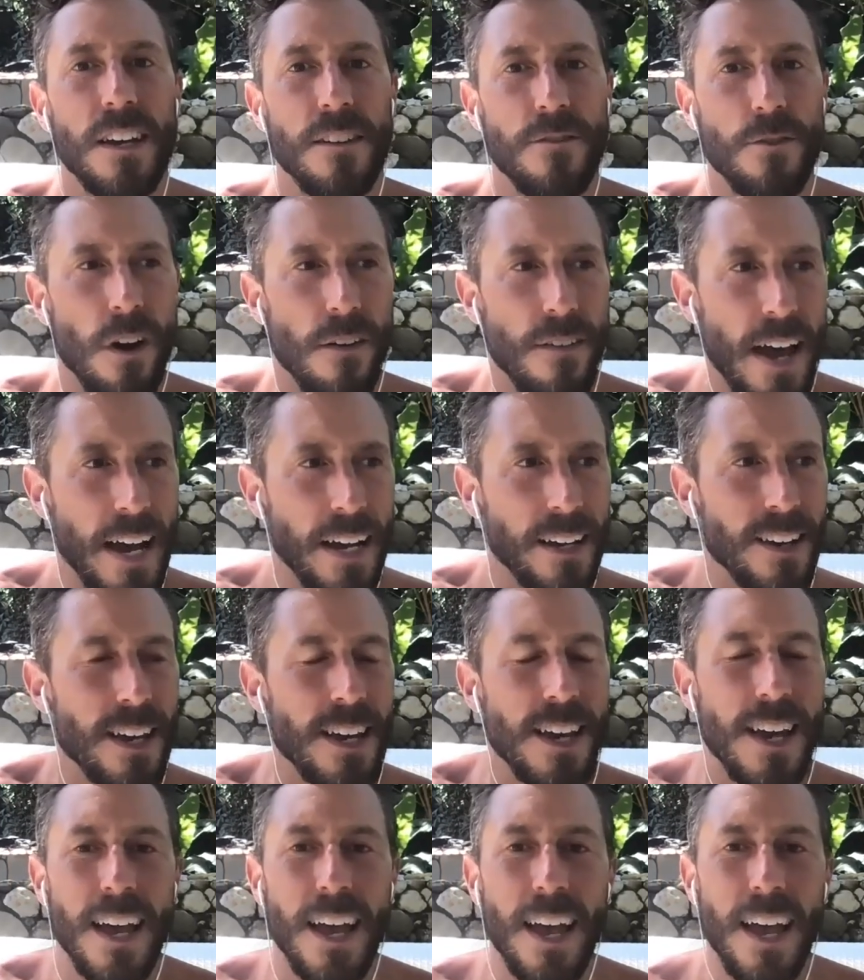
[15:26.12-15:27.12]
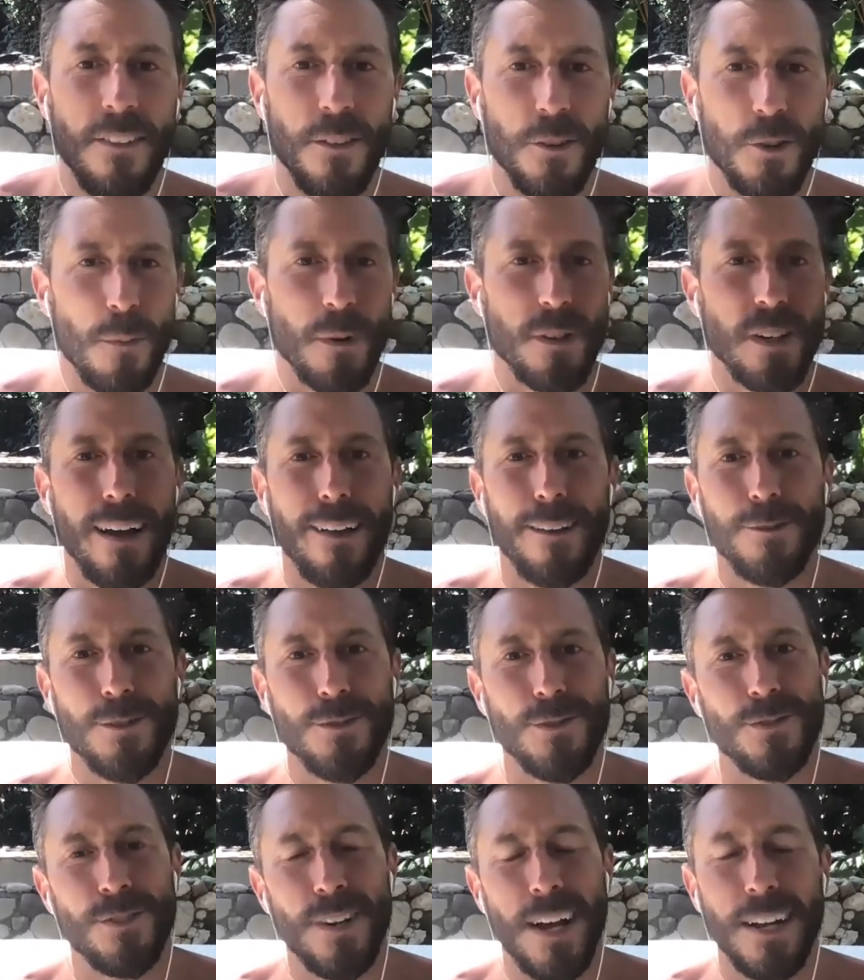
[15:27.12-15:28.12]
If you have acne and the
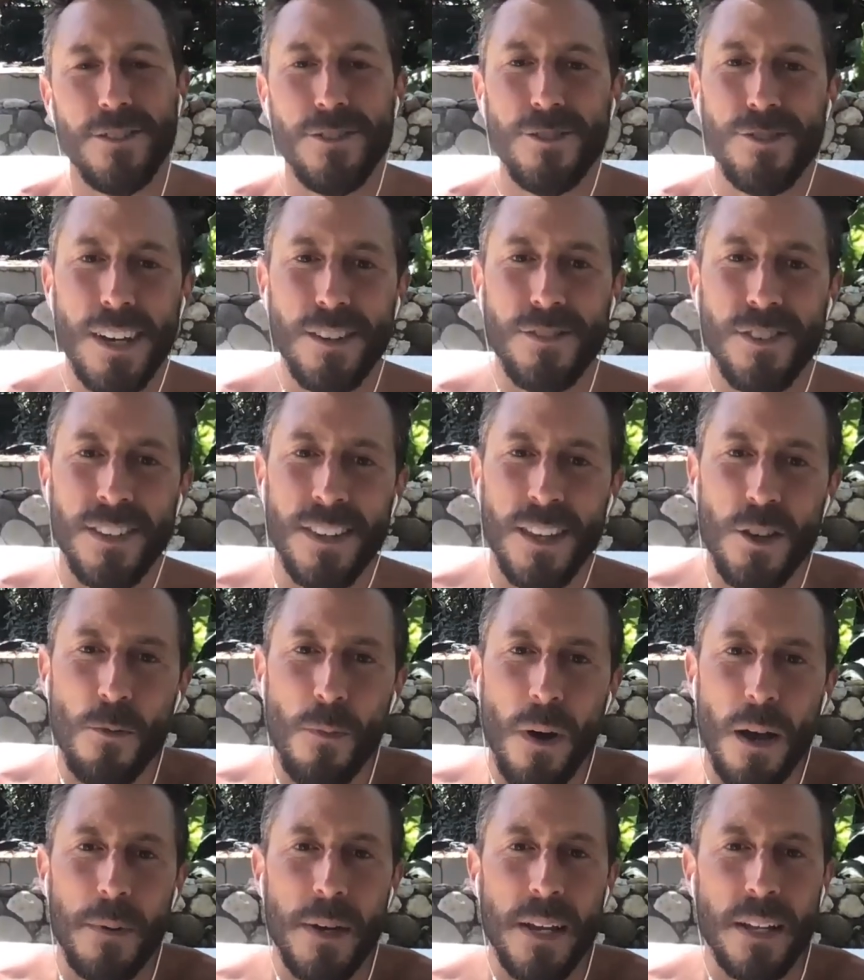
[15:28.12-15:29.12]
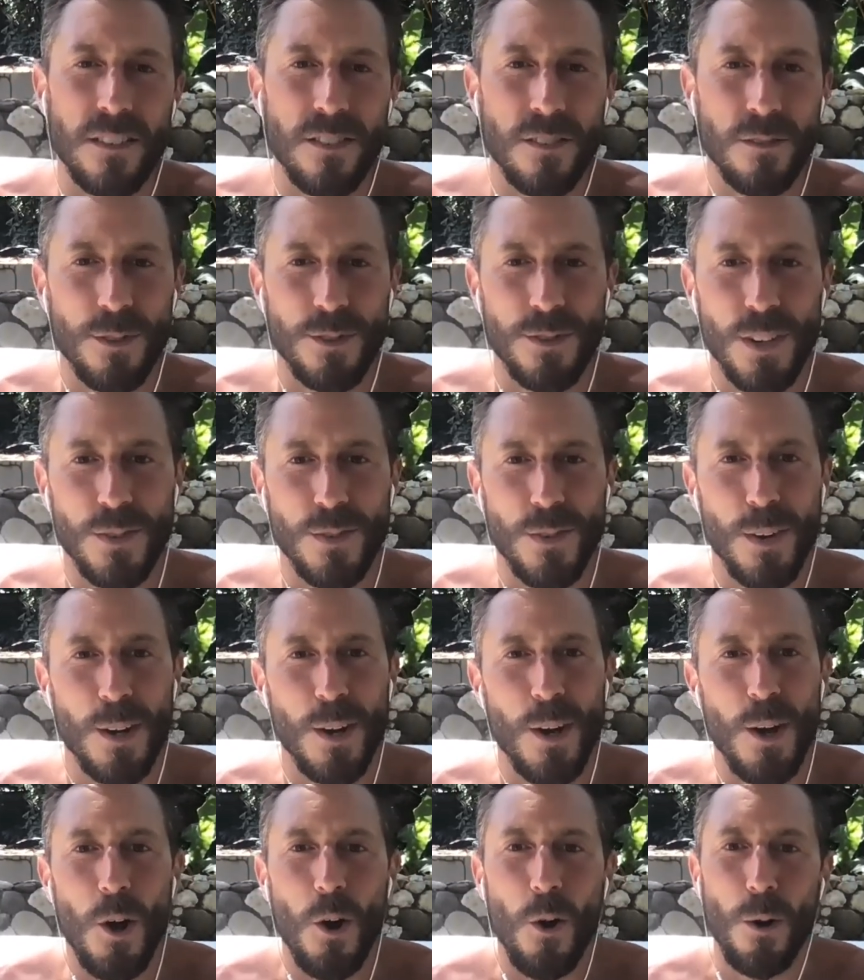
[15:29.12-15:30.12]
dermatologist is not suggesting that you might be insulin resistant,